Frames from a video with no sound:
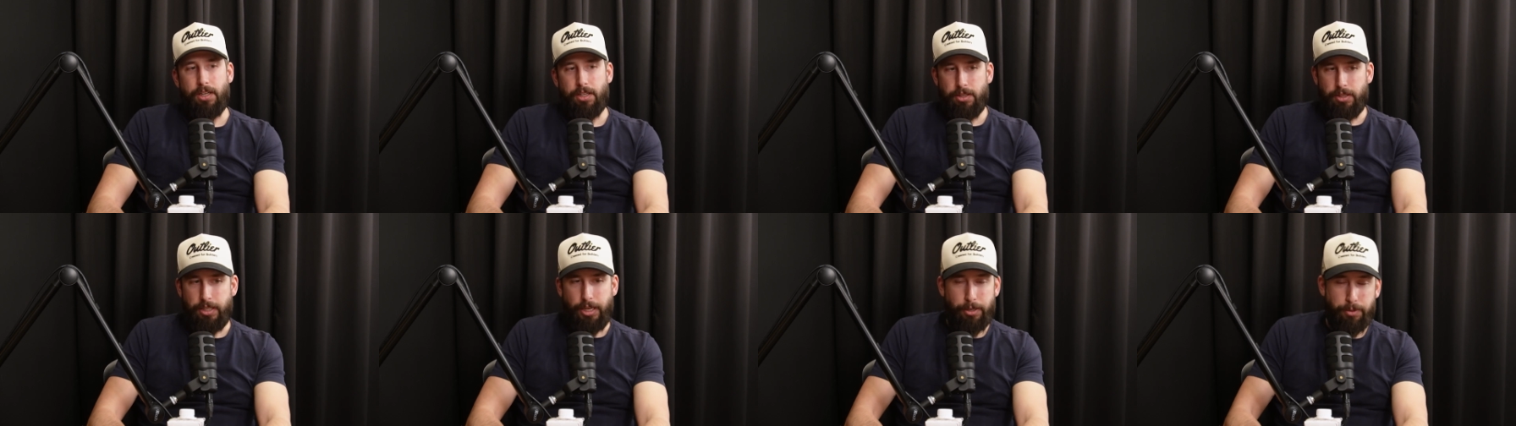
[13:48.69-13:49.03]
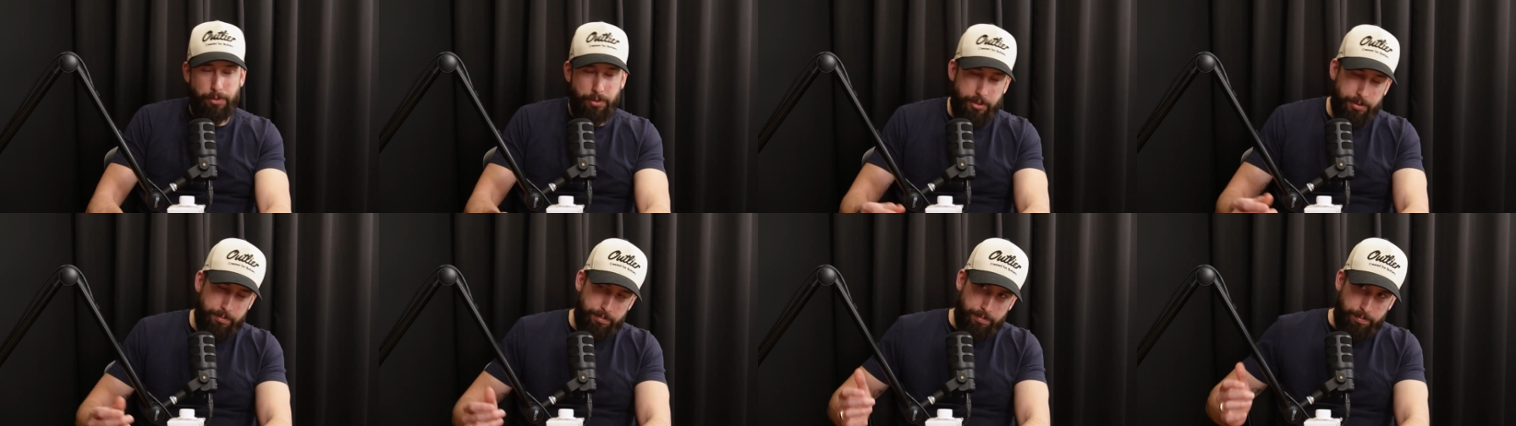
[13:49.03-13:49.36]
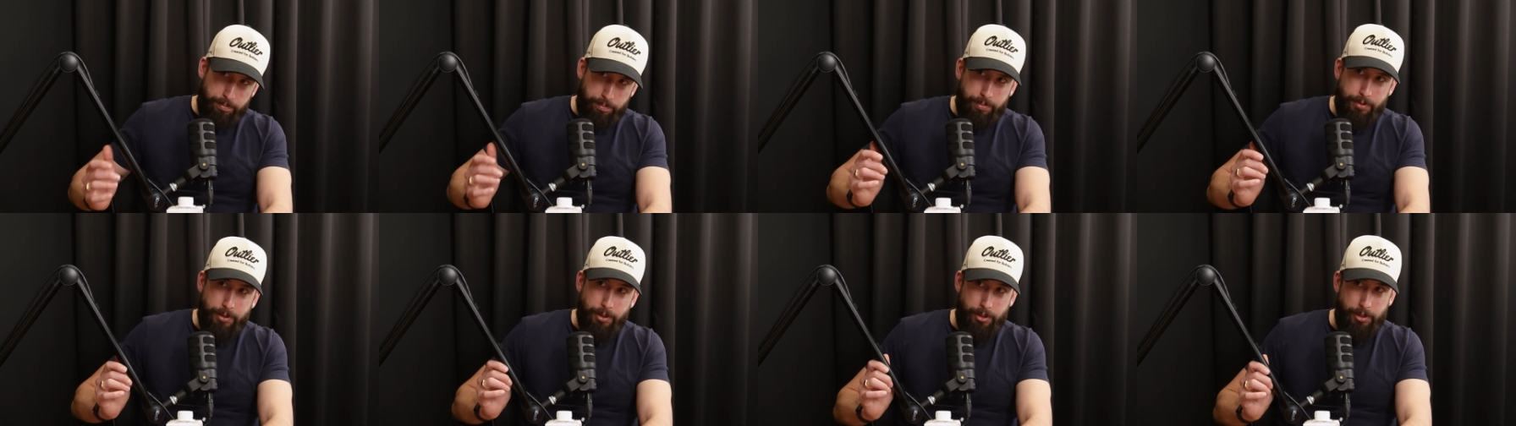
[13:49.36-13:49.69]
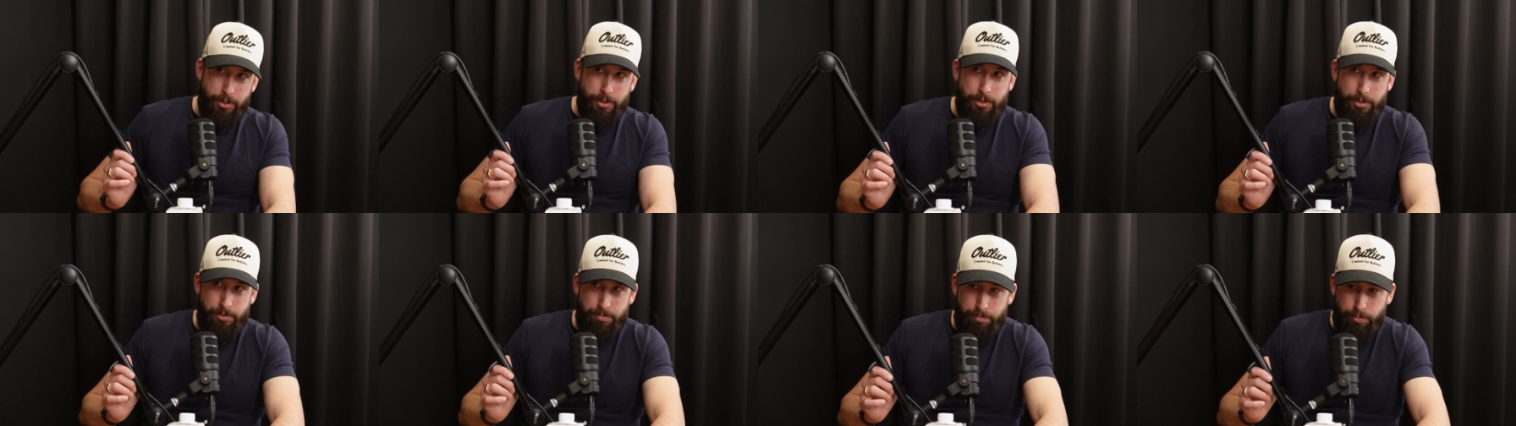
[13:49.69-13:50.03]
then
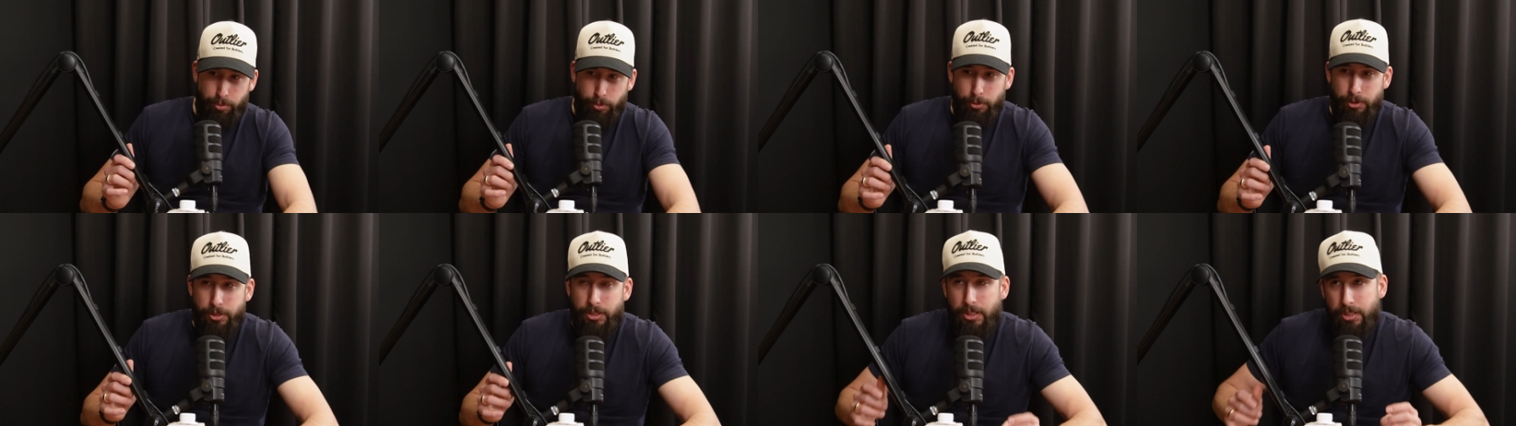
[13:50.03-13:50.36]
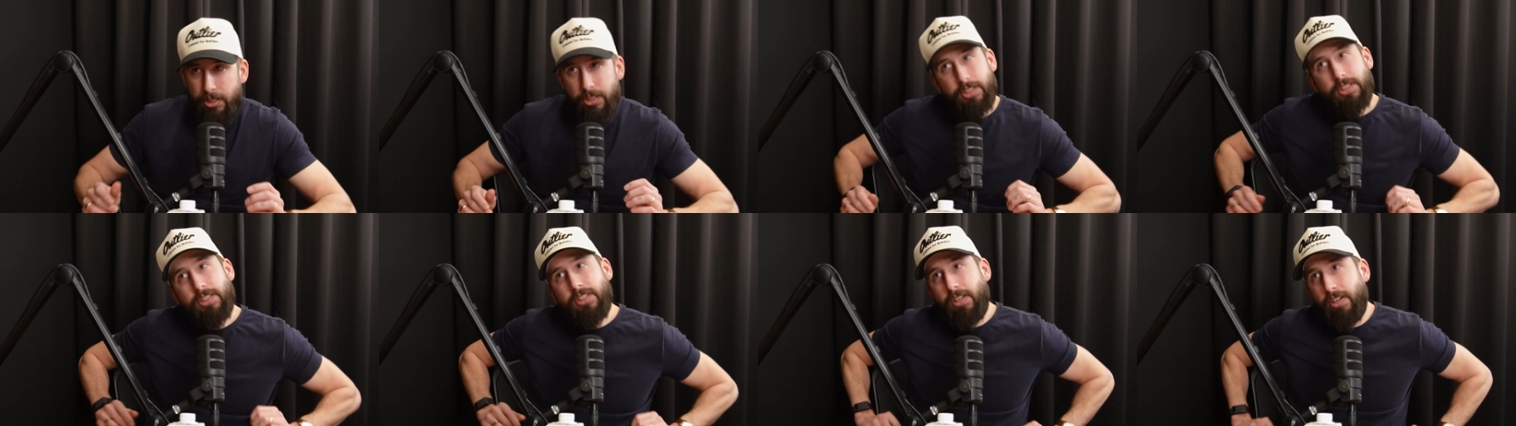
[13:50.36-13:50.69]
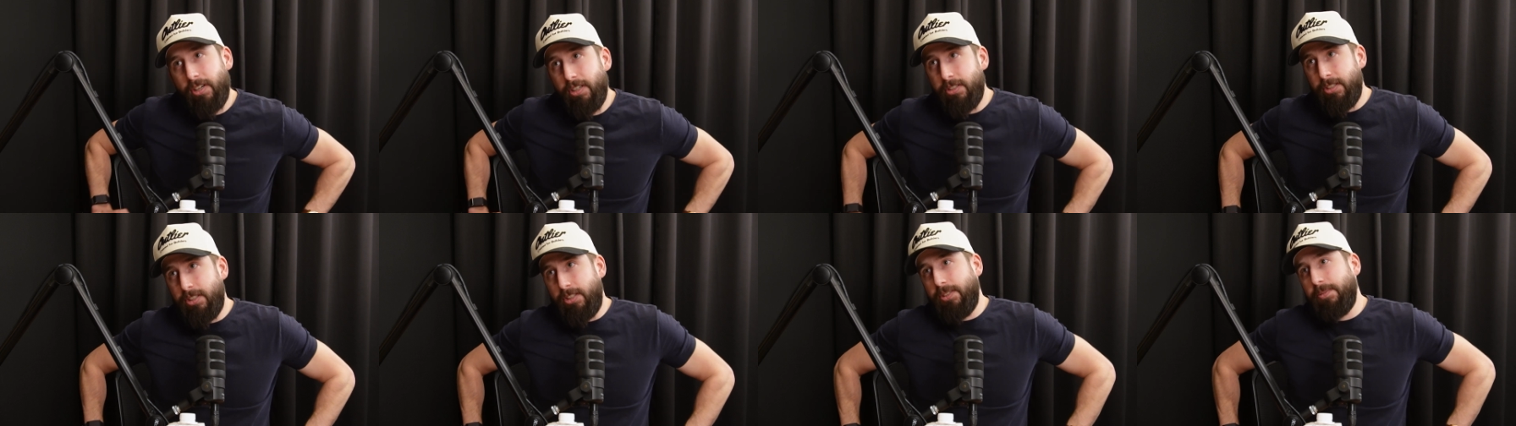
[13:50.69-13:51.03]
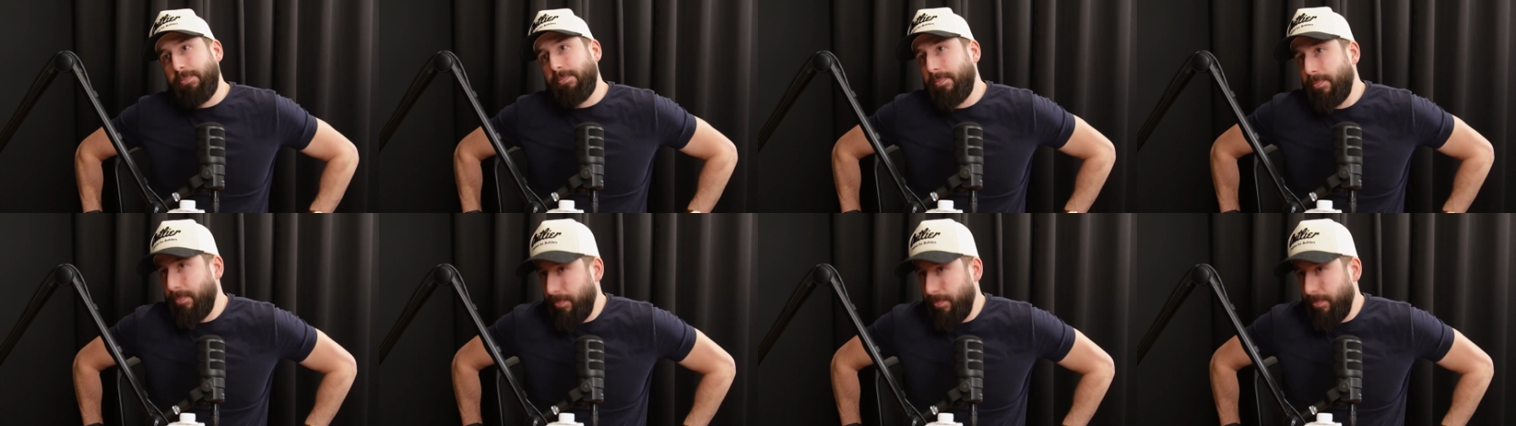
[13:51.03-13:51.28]
the pool season starts,